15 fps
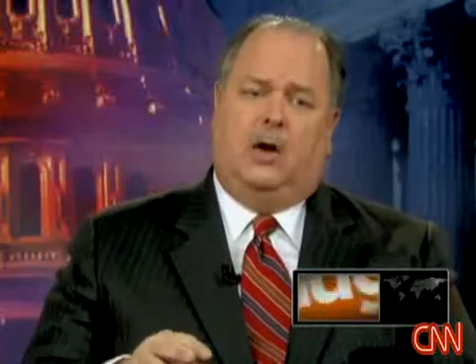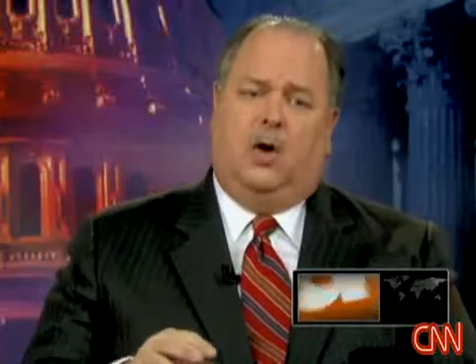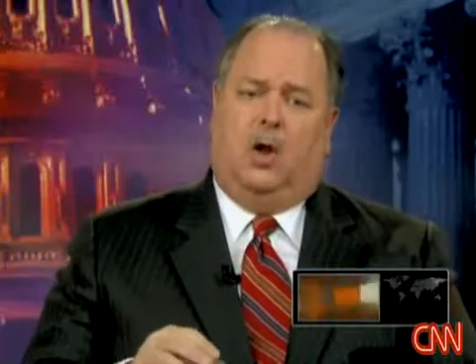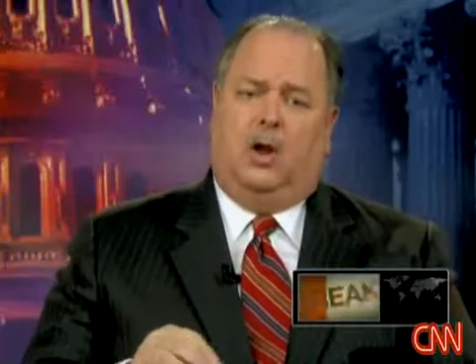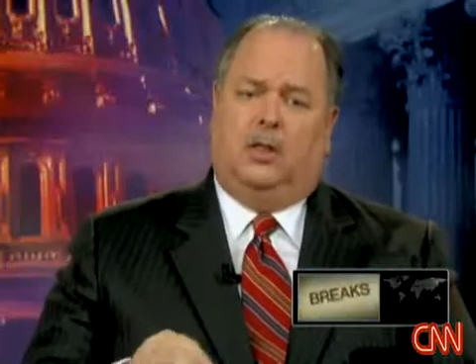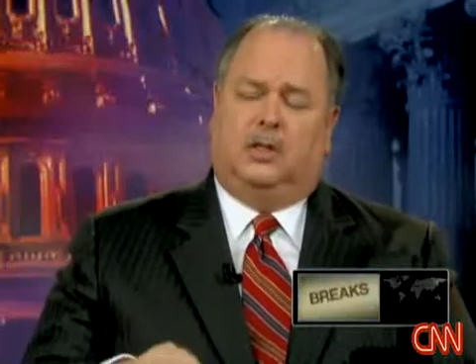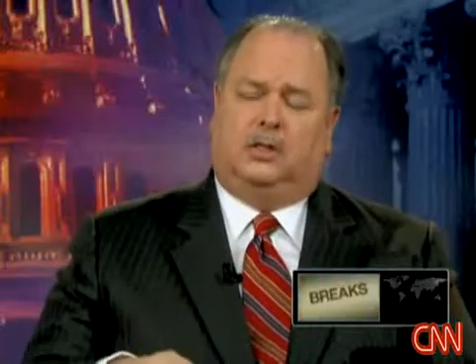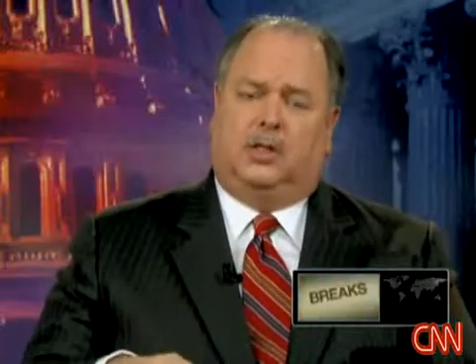
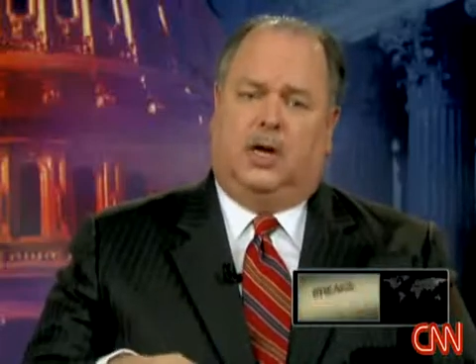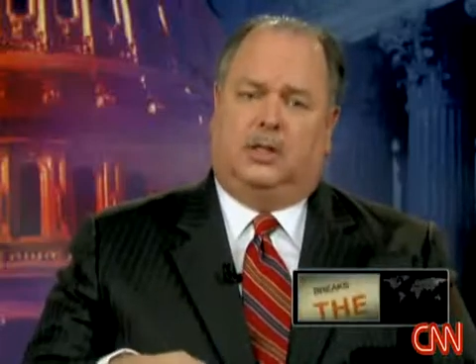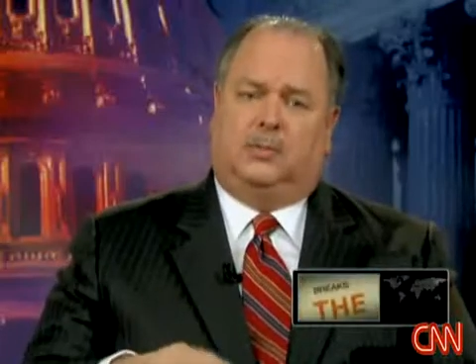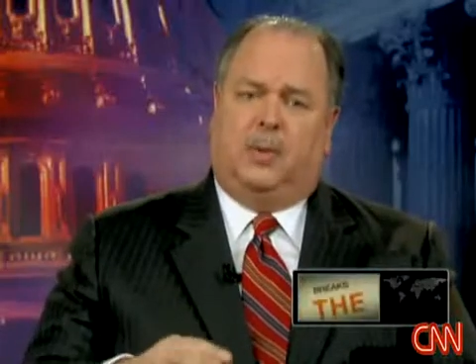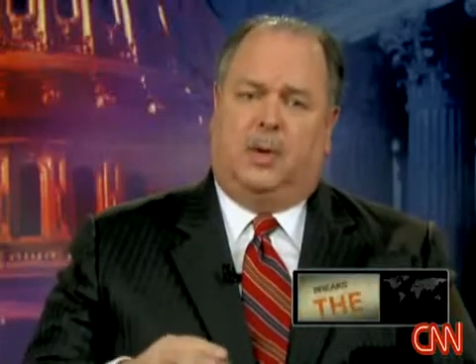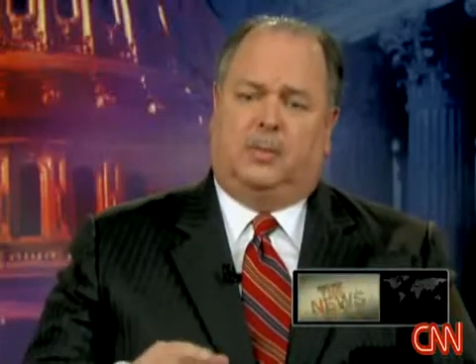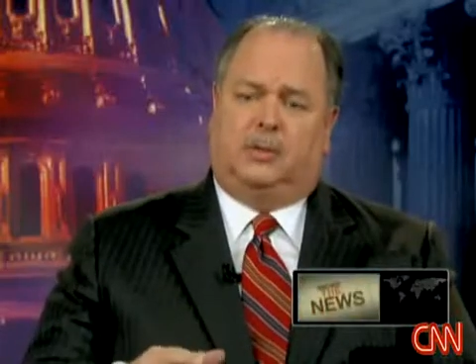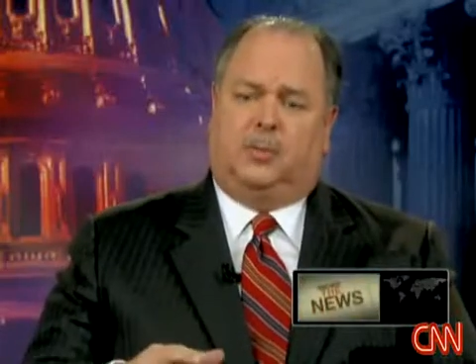all of the stats
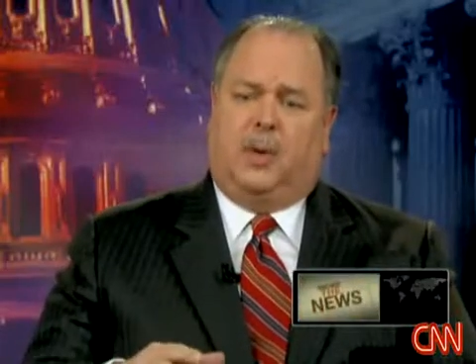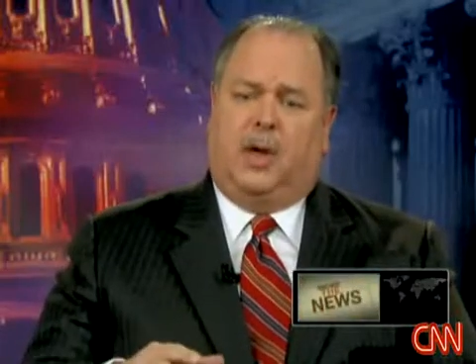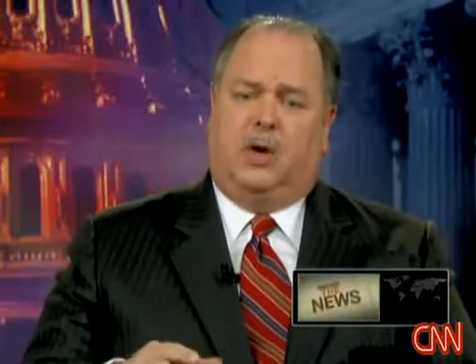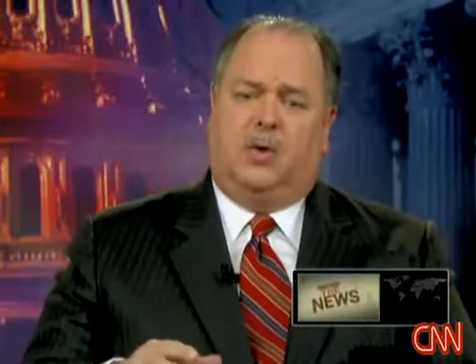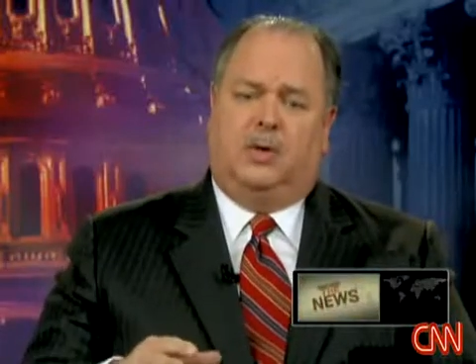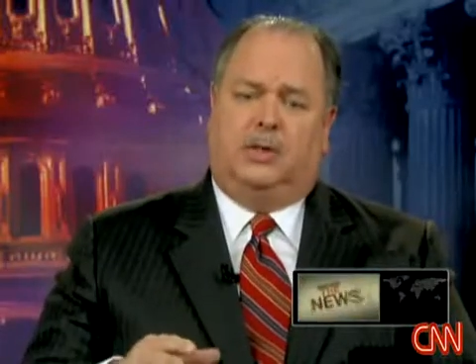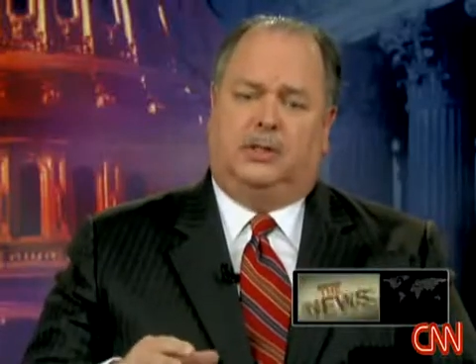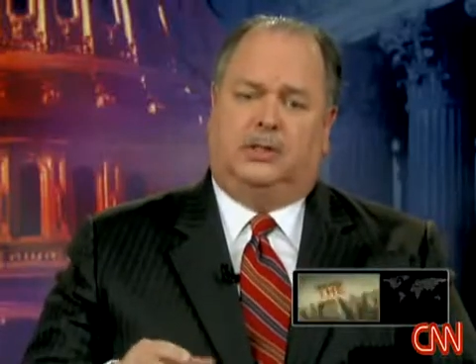published by
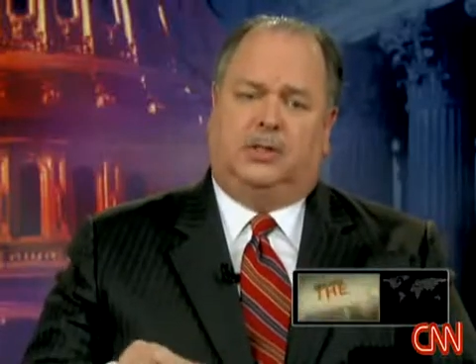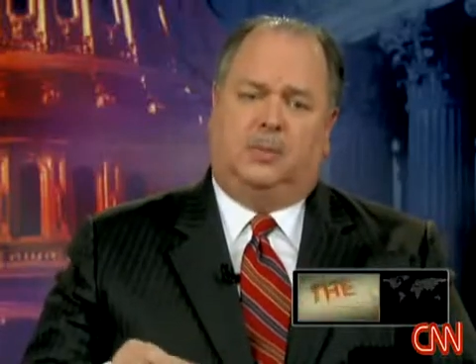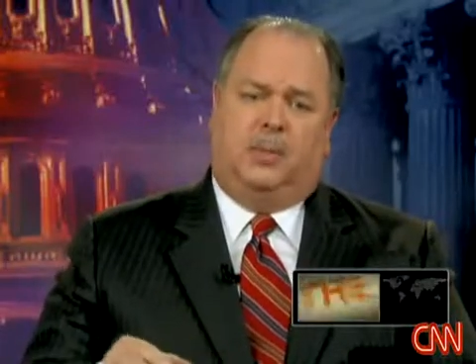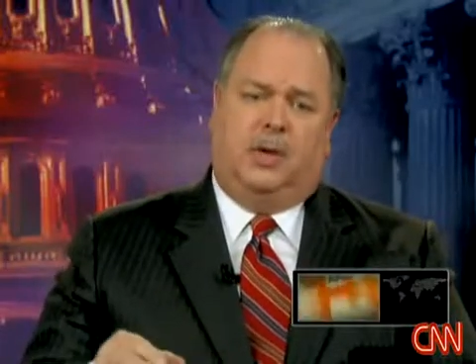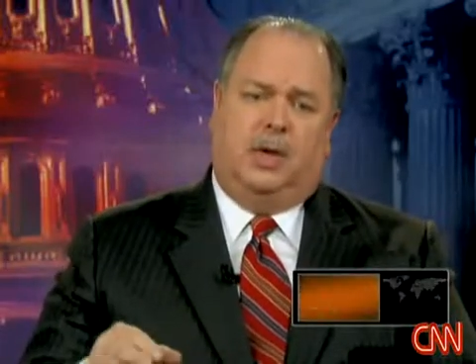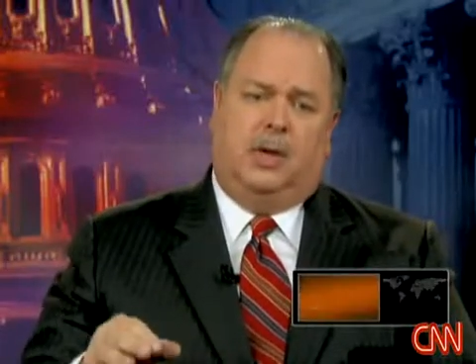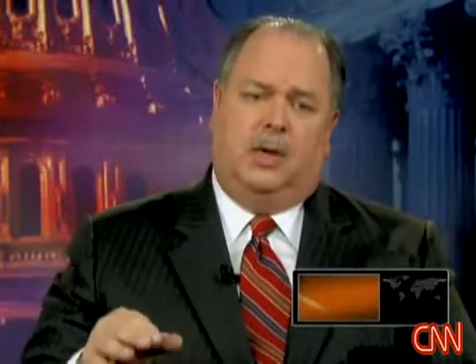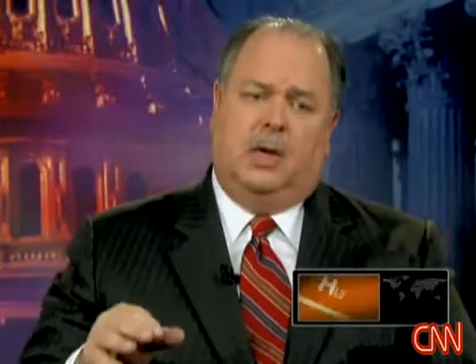
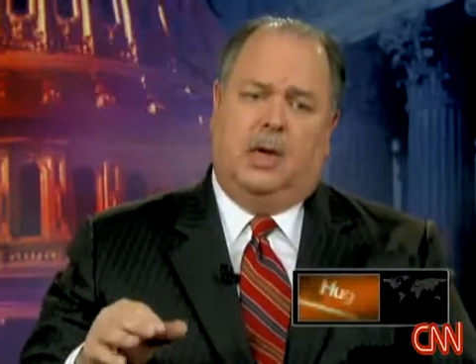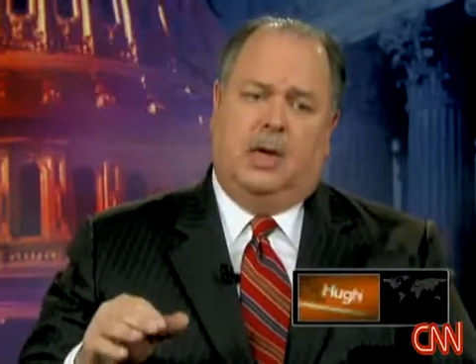ONDCP.